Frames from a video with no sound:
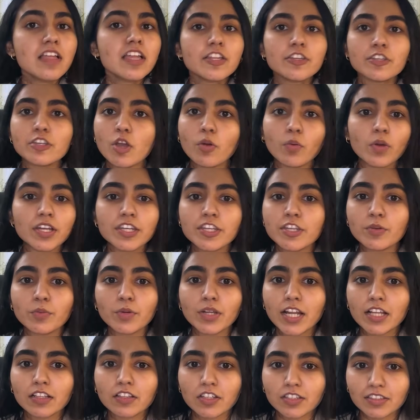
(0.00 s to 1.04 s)
no one knew what
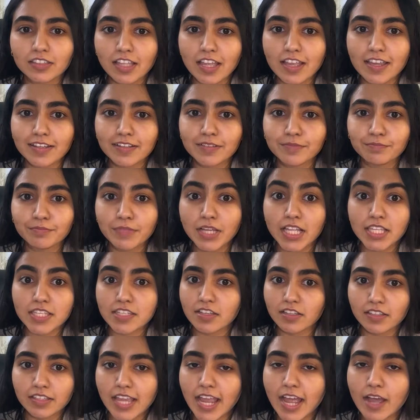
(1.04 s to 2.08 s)
I looked like
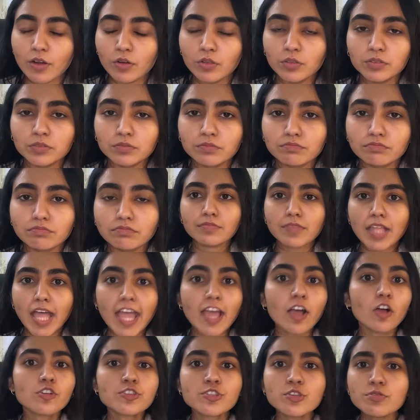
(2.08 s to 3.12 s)
until now. I
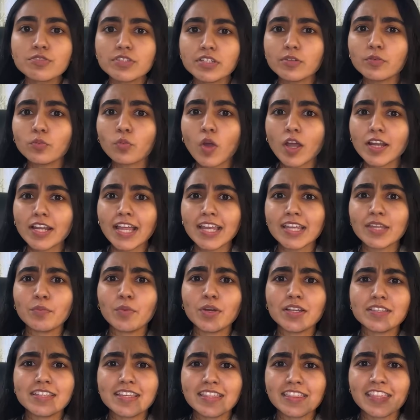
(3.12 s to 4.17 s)
also didn't want
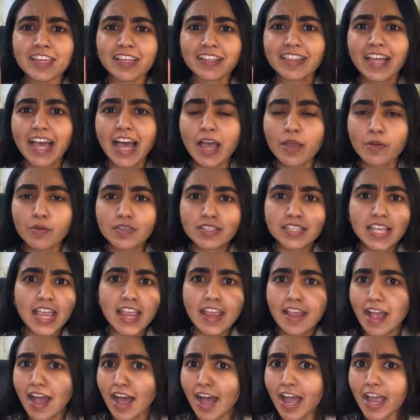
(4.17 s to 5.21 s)
anyone to think that I was
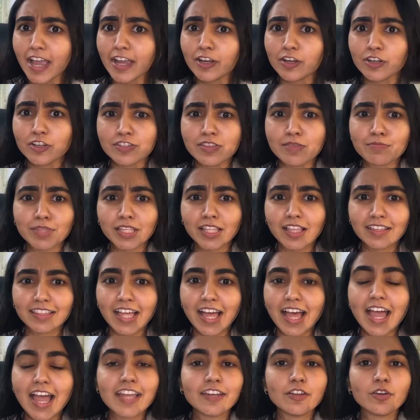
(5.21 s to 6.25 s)
AI or something like
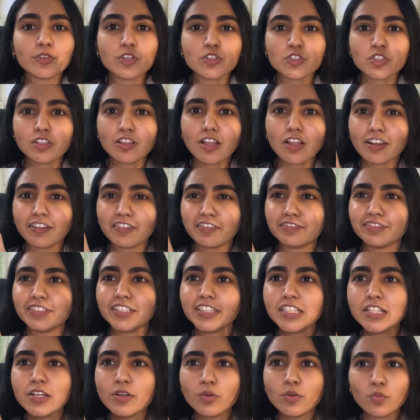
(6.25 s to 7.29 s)
that. I know there's a lot of
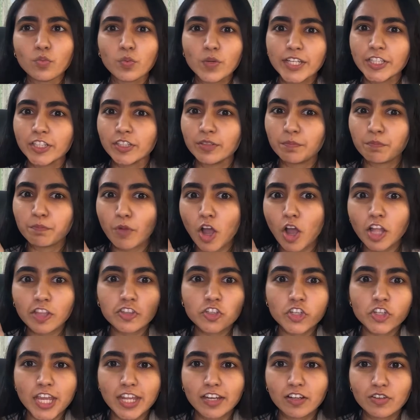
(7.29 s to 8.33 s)
weird bot
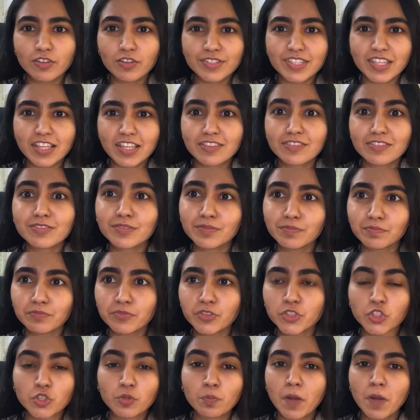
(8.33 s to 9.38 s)
channels that
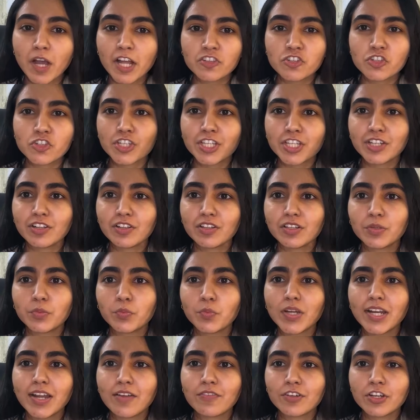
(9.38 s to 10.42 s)
do punch needle and
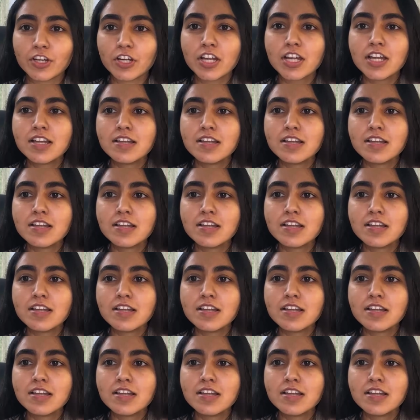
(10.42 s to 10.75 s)
whatever,